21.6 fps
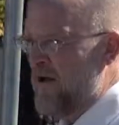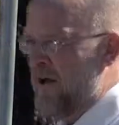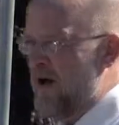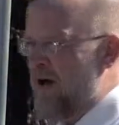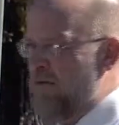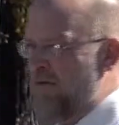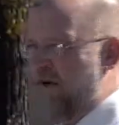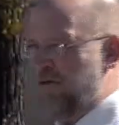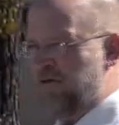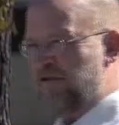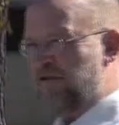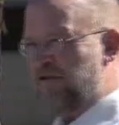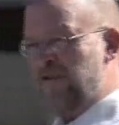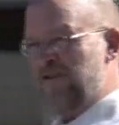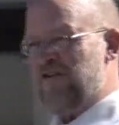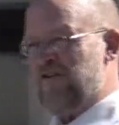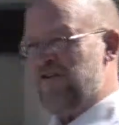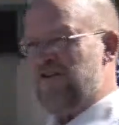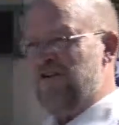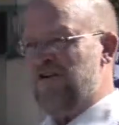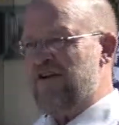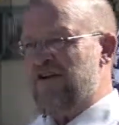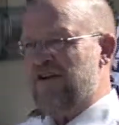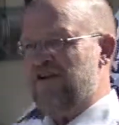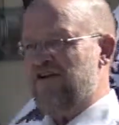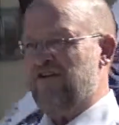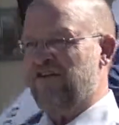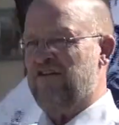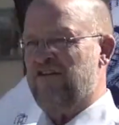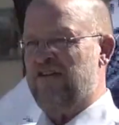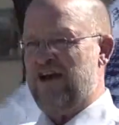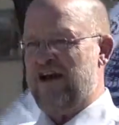What students don't
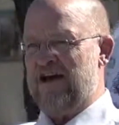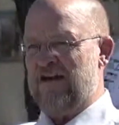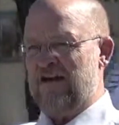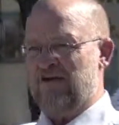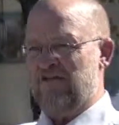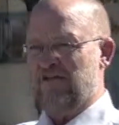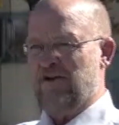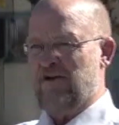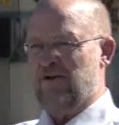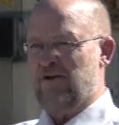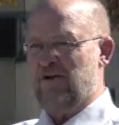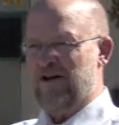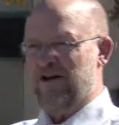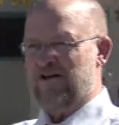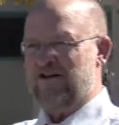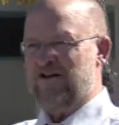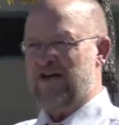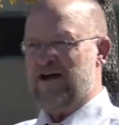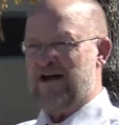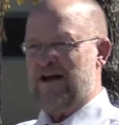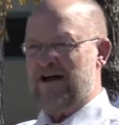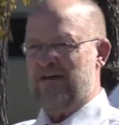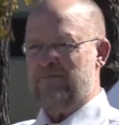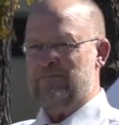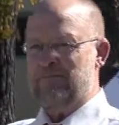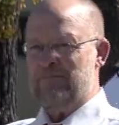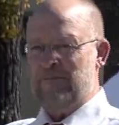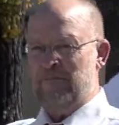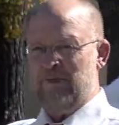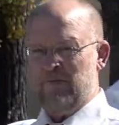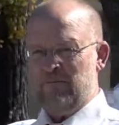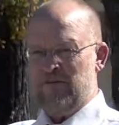understand is at one time,
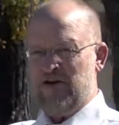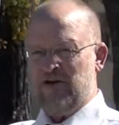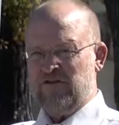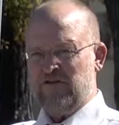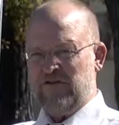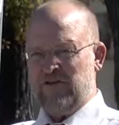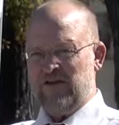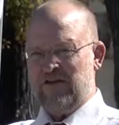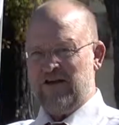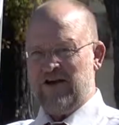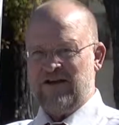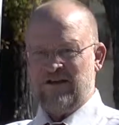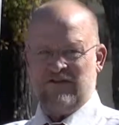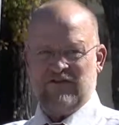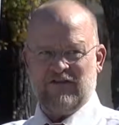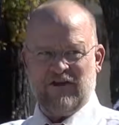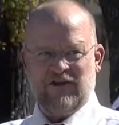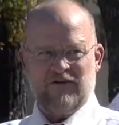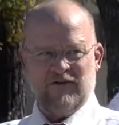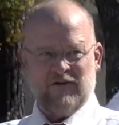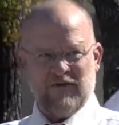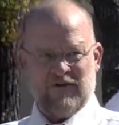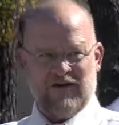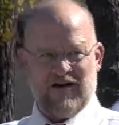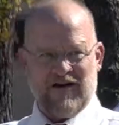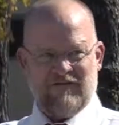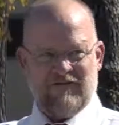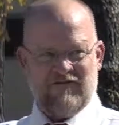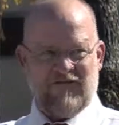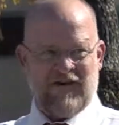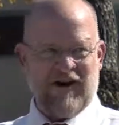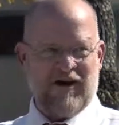most of the United States was
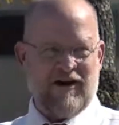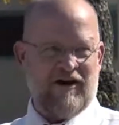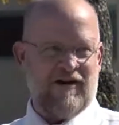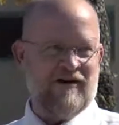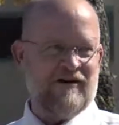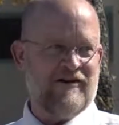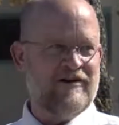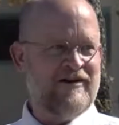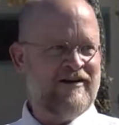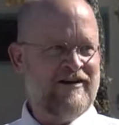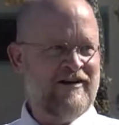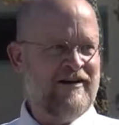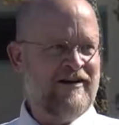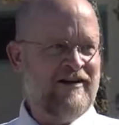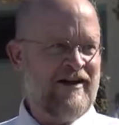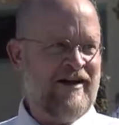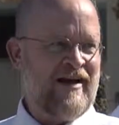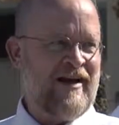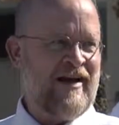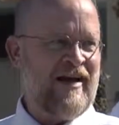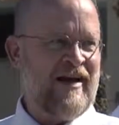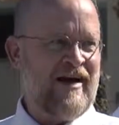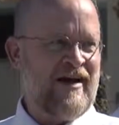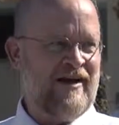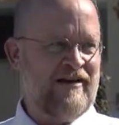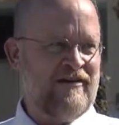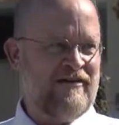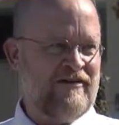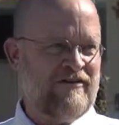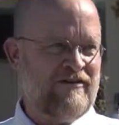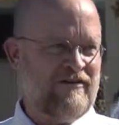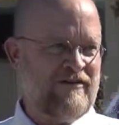on fire,
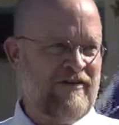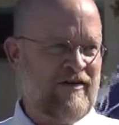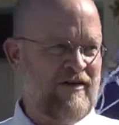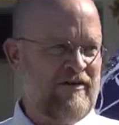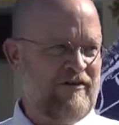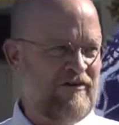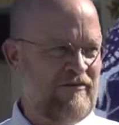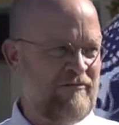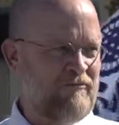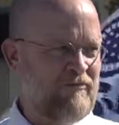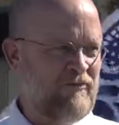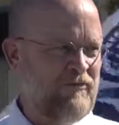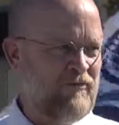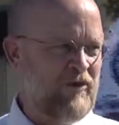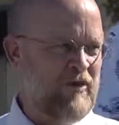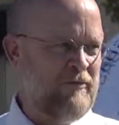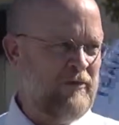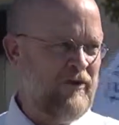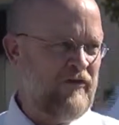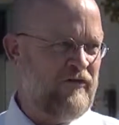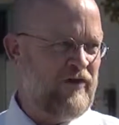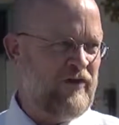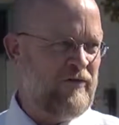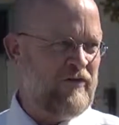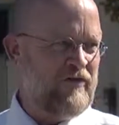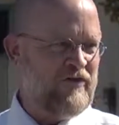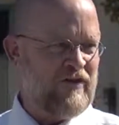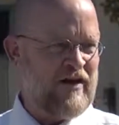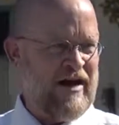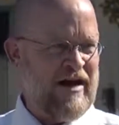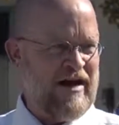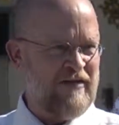and we moved to
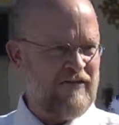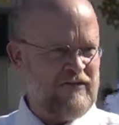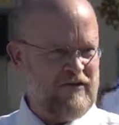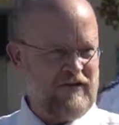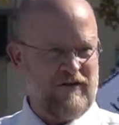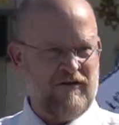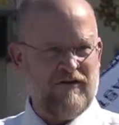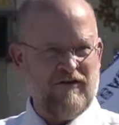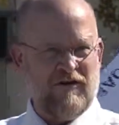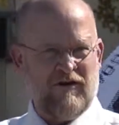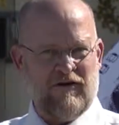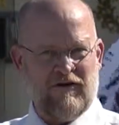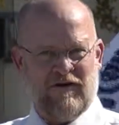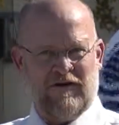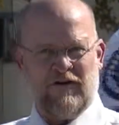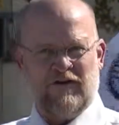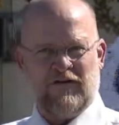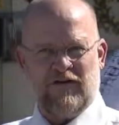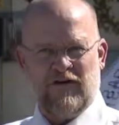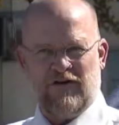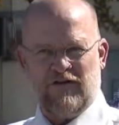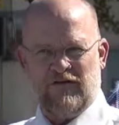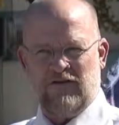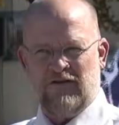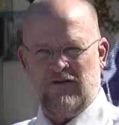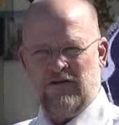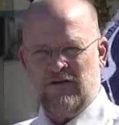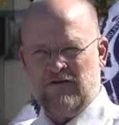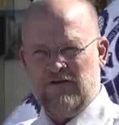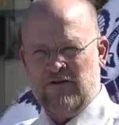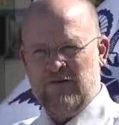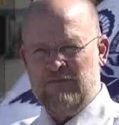Wisconsin in the early
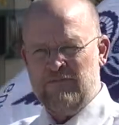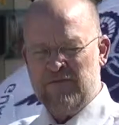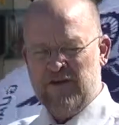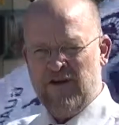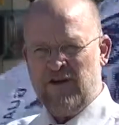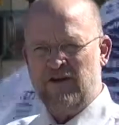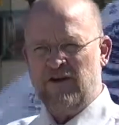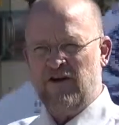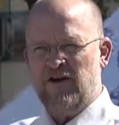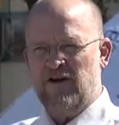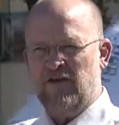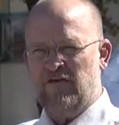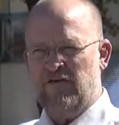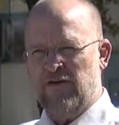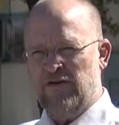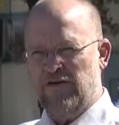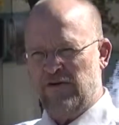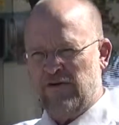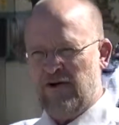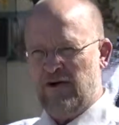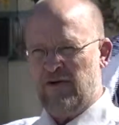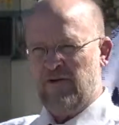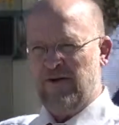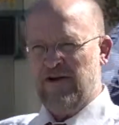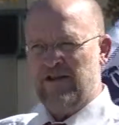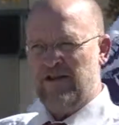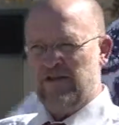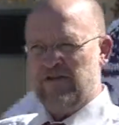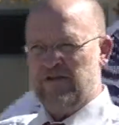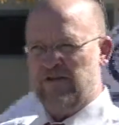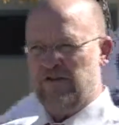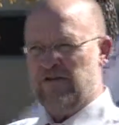60s, and to go visit our
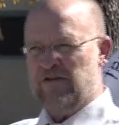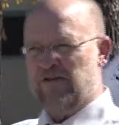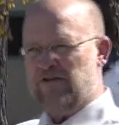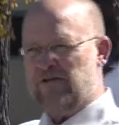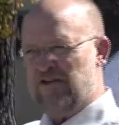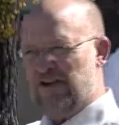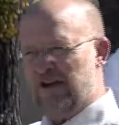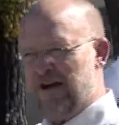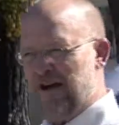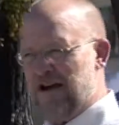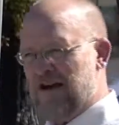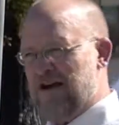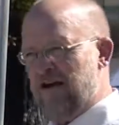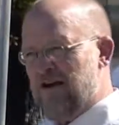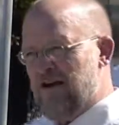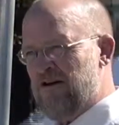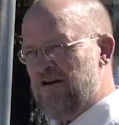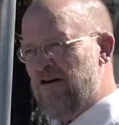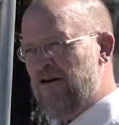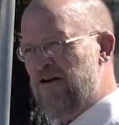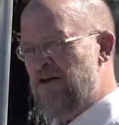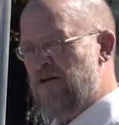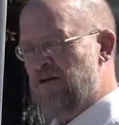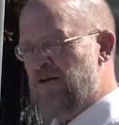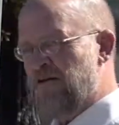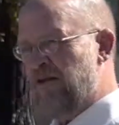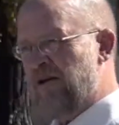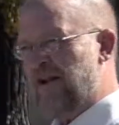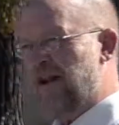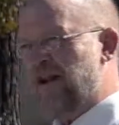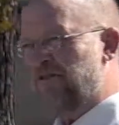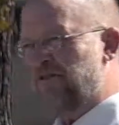relatives in Chicago,
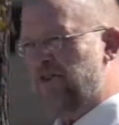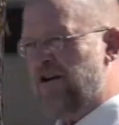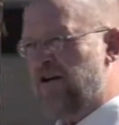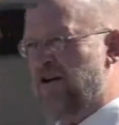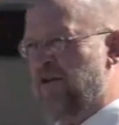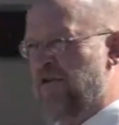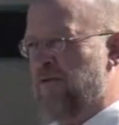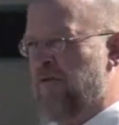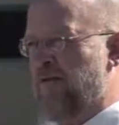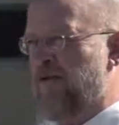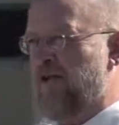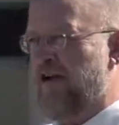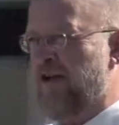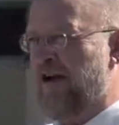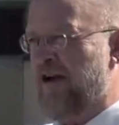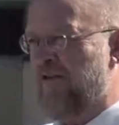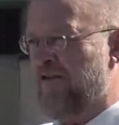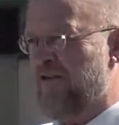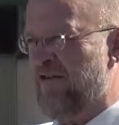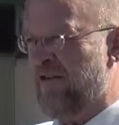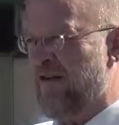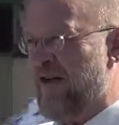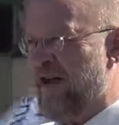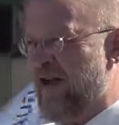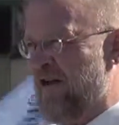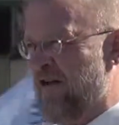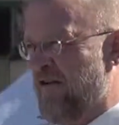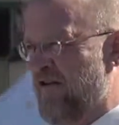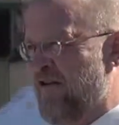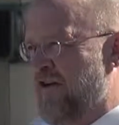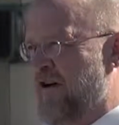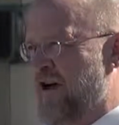we'd have to go through a National
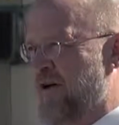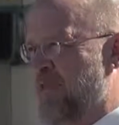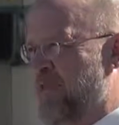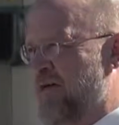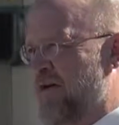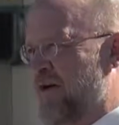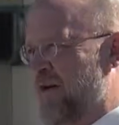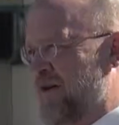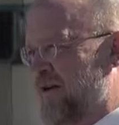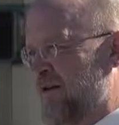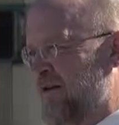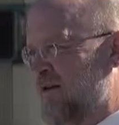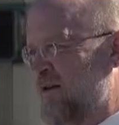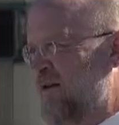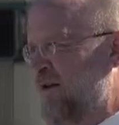Guard checkpoint